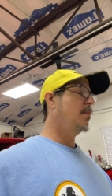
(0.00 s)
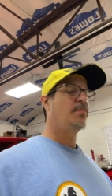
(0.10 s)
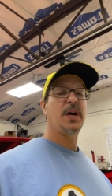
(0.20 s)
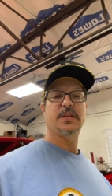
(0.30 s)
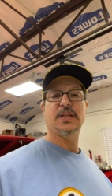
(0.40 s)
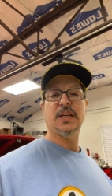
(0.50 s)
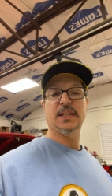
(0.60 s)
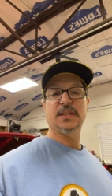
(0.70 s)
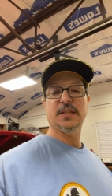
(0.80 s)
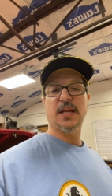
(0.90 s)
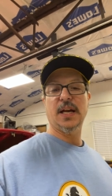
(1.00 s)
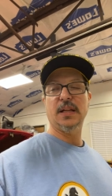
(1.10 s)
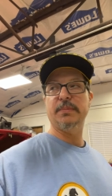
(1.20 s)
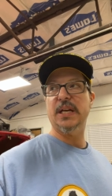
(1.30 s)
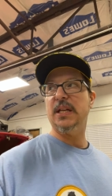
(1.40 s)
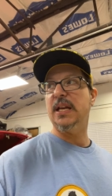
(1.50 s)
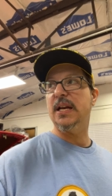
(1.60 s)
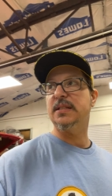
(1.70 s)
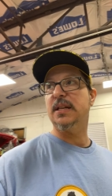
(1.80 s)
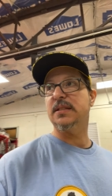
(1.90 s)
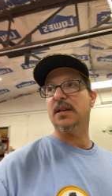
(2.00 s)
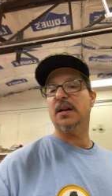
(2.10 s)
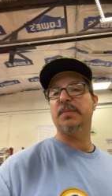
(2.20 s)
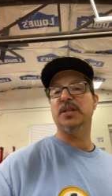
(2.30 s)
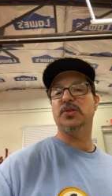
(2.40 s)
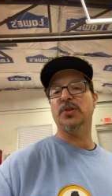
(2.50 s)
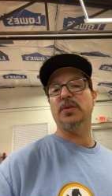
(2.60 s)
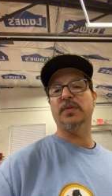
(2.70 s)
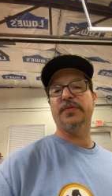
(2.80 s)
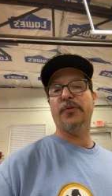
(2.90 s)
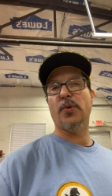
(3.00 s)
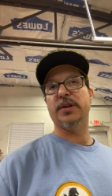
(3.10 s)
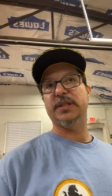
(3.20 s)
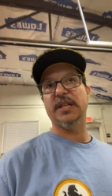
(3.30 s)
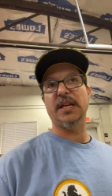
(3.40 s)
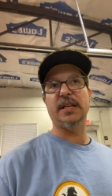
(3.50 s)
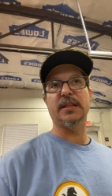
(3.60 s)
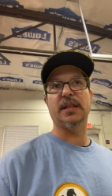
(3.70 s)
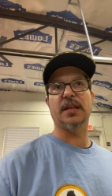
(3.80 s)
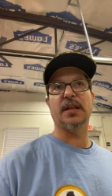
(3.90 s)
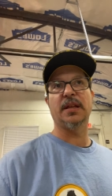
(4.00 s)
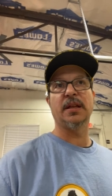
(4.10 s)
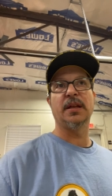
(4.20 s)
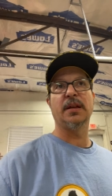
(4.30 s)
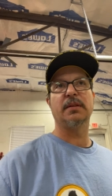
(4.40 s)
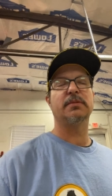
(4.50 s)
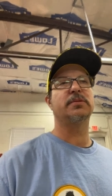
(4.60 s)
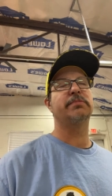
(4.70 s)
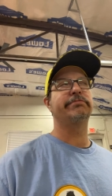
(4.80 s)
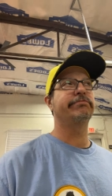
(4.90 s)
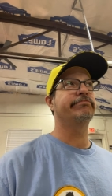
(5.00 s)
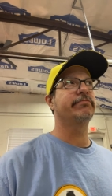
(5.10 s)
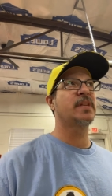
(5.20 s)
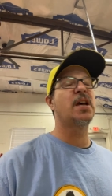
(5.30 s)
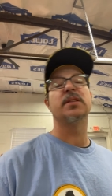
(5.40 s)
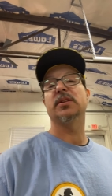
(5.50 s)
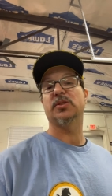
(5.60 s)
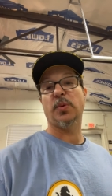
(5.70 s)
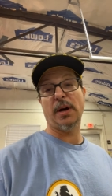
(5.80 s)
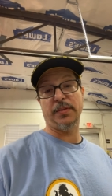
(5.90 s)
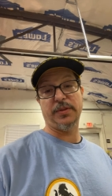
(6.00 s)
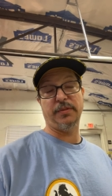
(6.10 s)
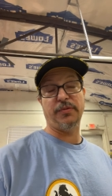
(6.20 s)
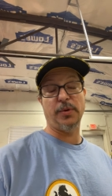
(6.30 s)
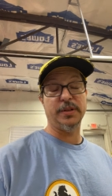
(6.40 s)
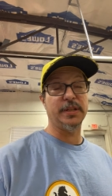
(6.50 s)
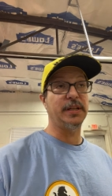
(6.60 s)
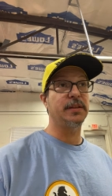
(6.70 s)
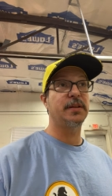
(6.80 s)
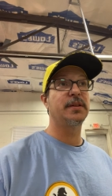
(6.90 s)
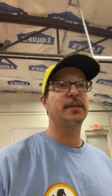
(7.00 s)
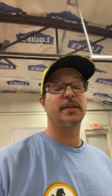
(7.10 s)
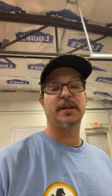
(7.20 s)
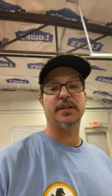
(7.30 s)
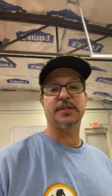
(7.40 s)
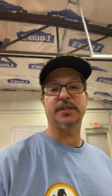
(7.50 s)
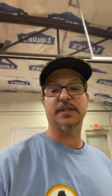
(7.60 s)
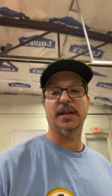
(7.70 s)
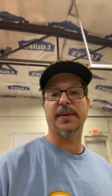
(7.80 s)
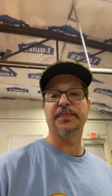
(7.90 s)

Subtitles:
But getting into the Helen meet, yes, that's going to be June 14th, the 12th through 14th, I should say.